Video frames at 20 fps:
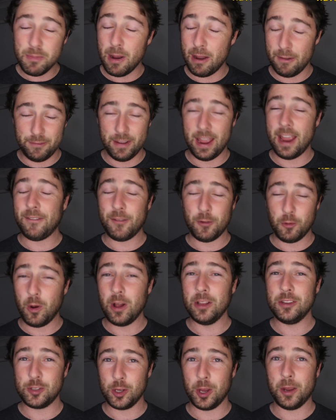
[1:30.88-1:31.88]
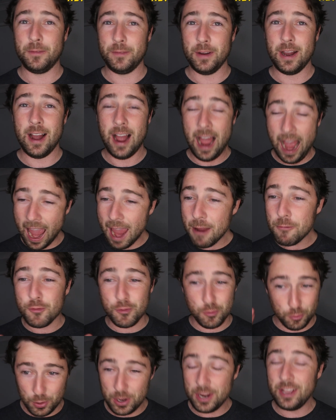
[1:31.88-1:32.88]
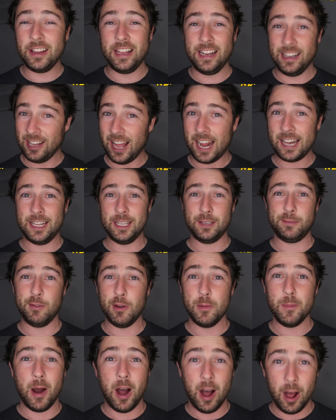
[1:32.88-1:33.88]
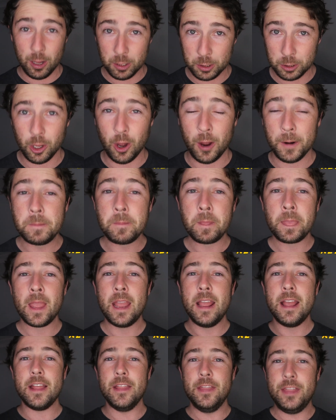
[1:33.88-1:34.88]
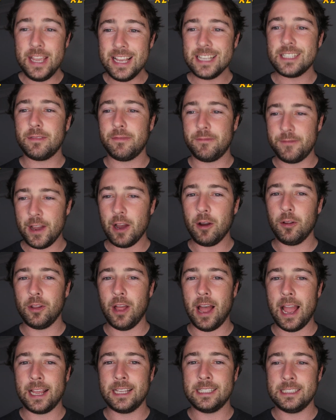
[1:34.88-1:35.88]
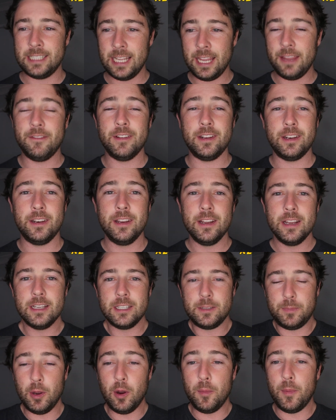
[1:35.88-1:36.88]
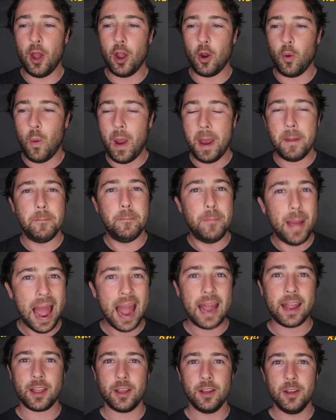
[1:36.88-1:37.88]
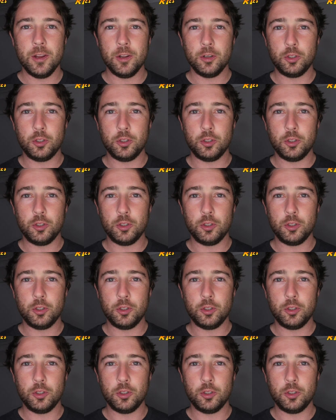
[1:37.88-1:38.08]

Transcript: is my favorite one so far. I really like this film a lot. This felt like Steven Spielberg went back